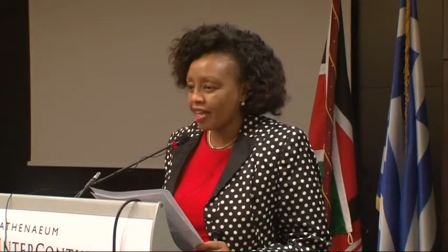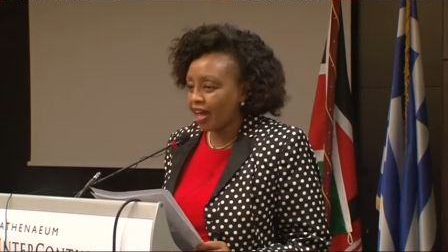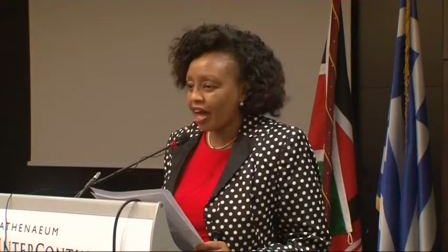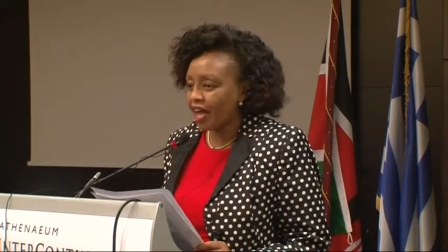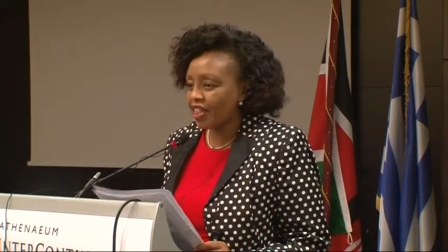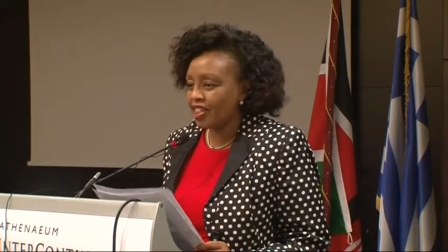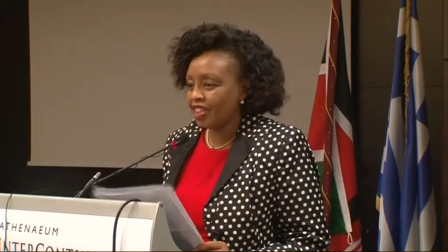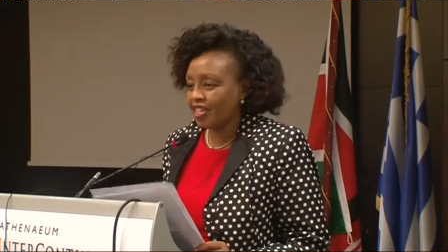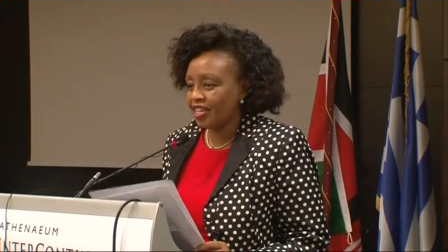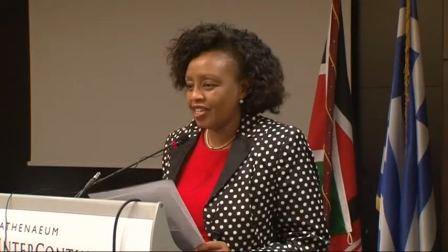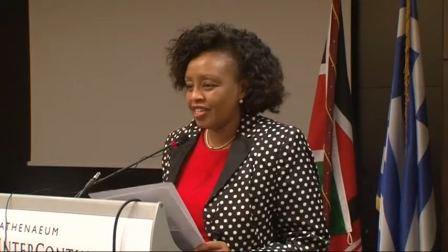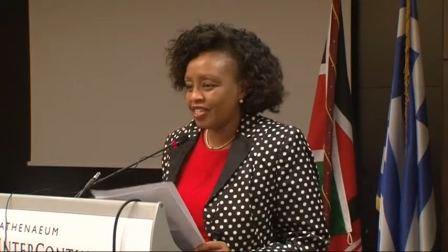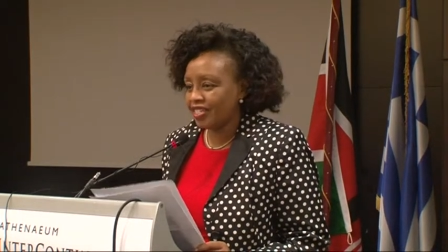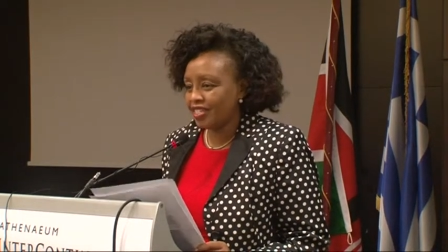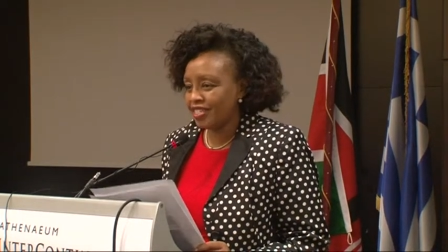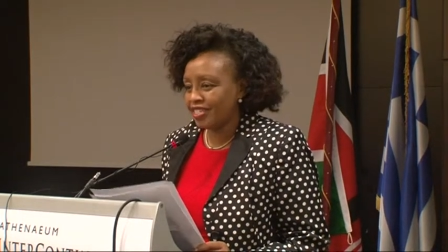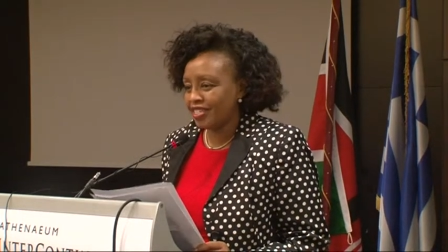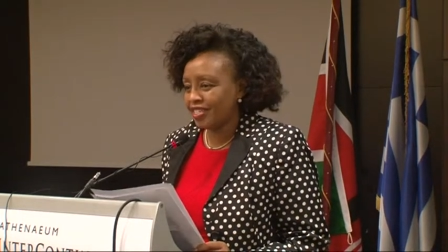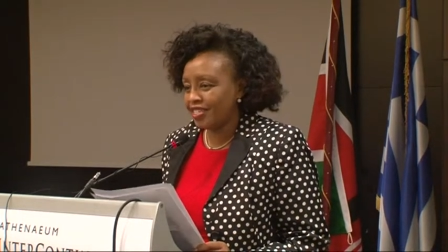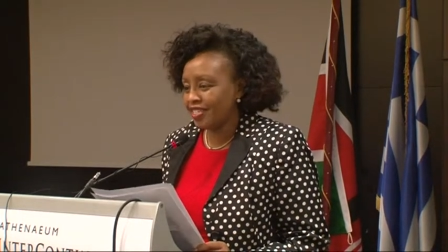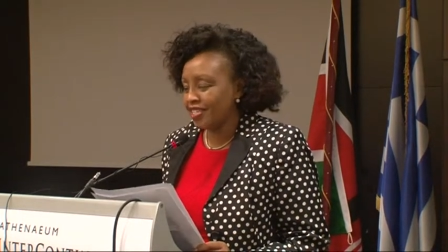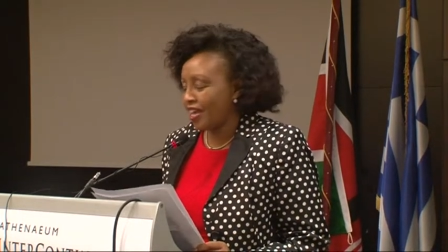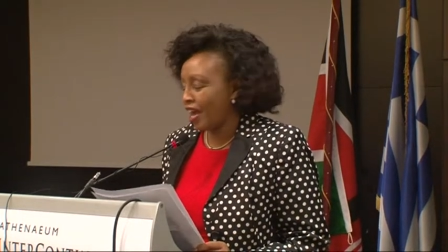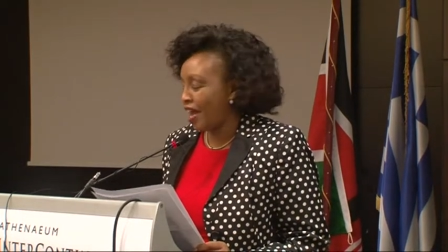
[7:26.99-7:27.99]

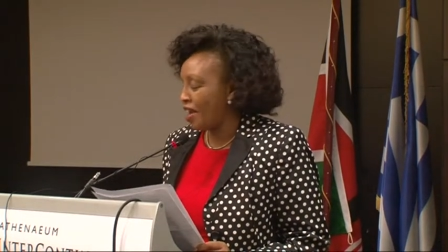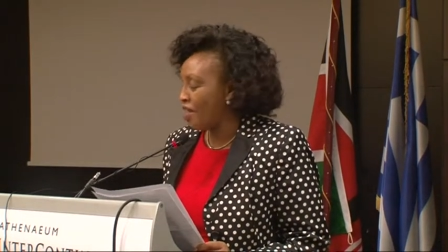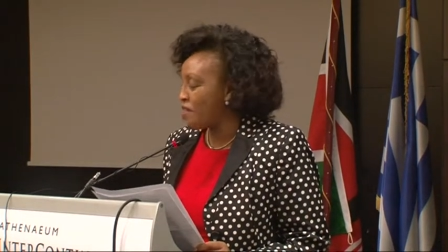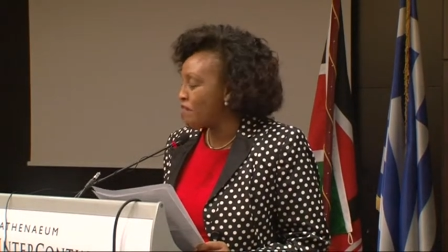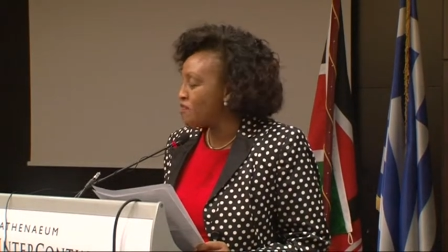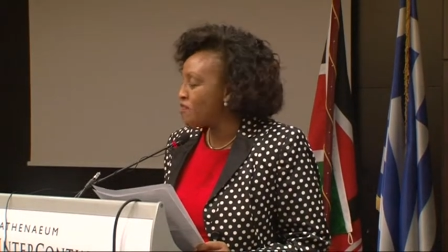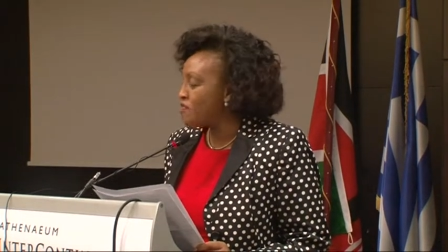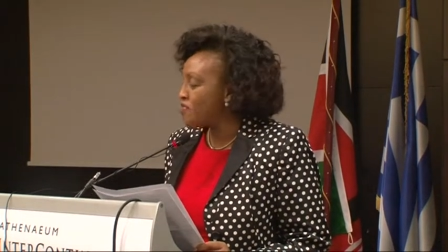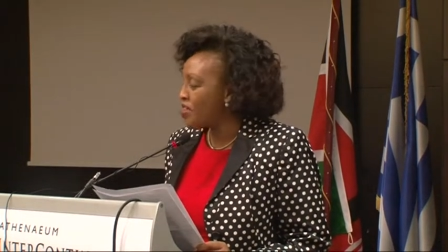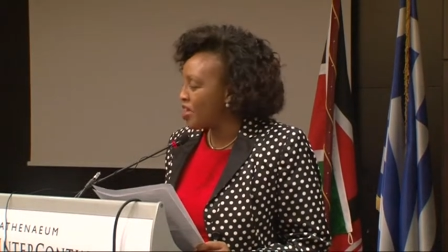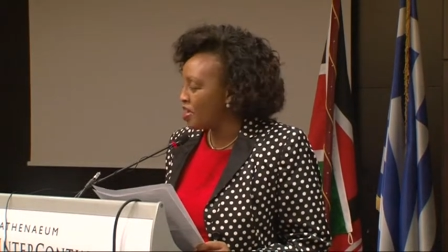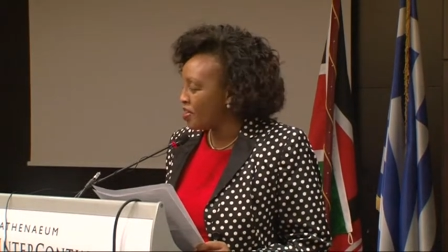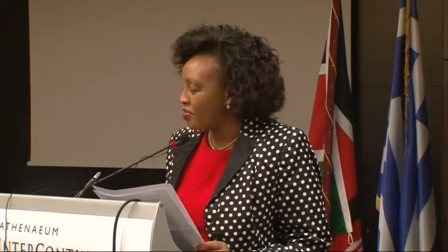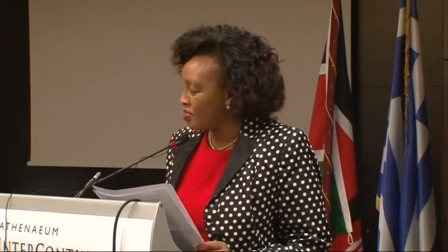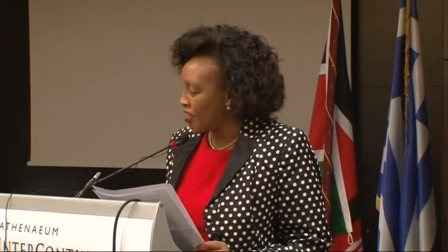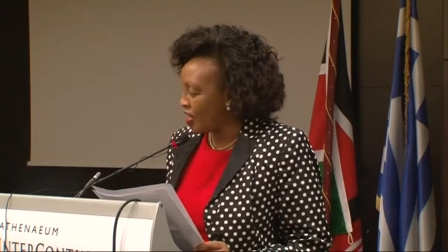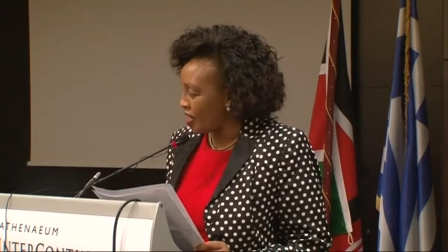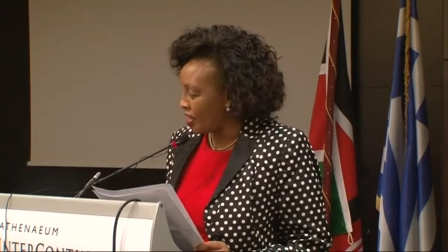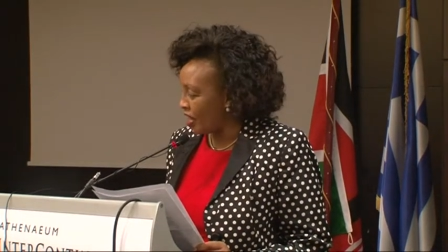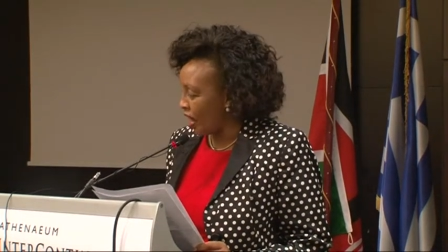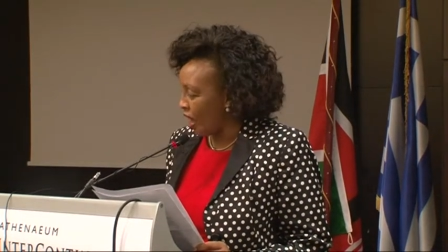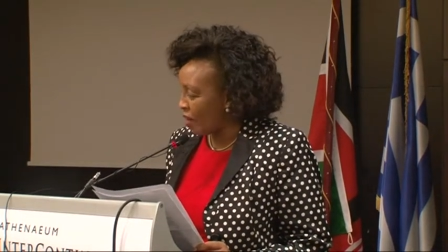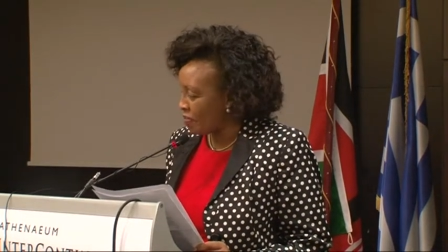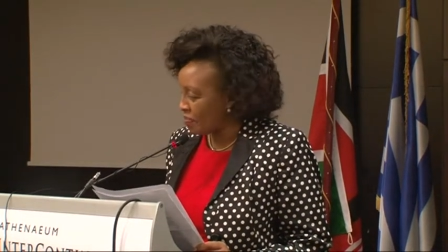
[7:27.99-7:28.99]
athletes, and I'm very,
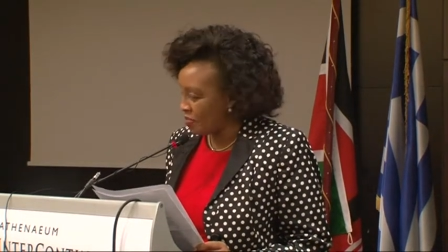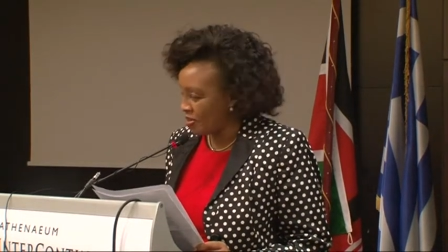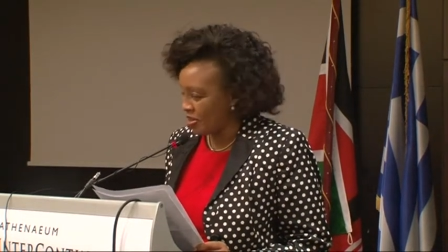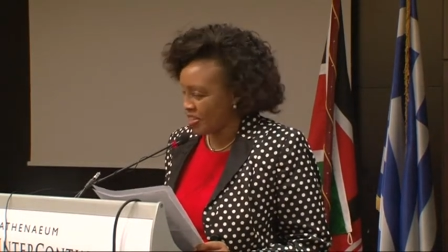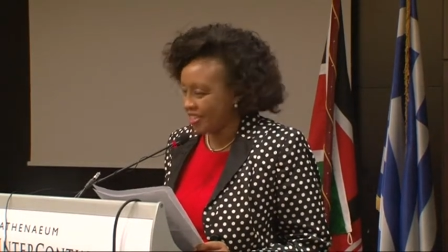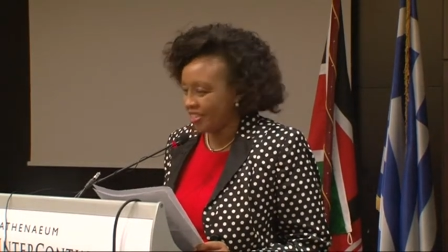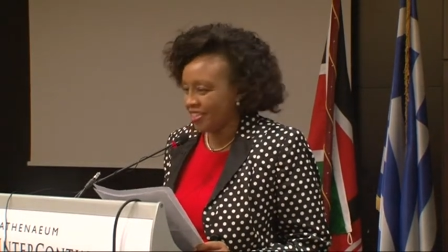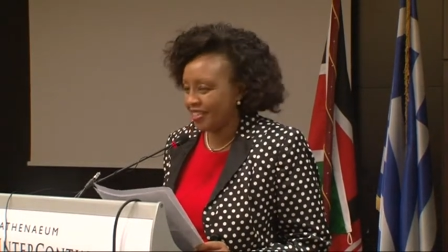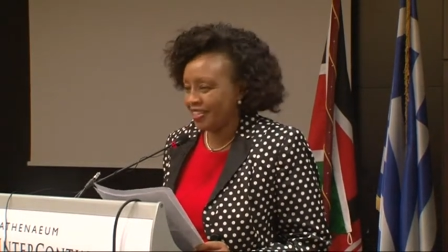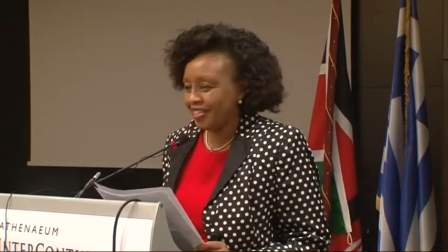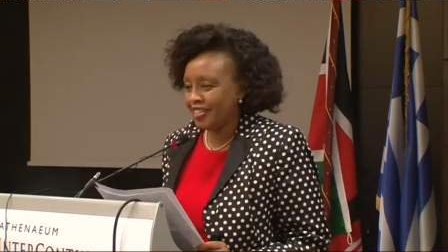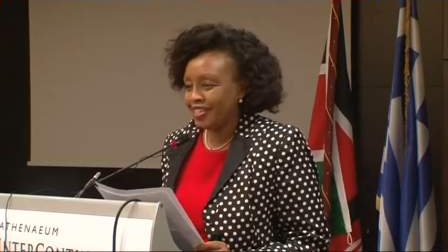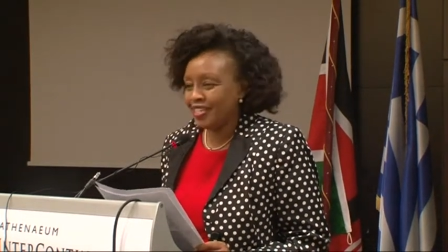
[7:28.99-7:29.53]
very happy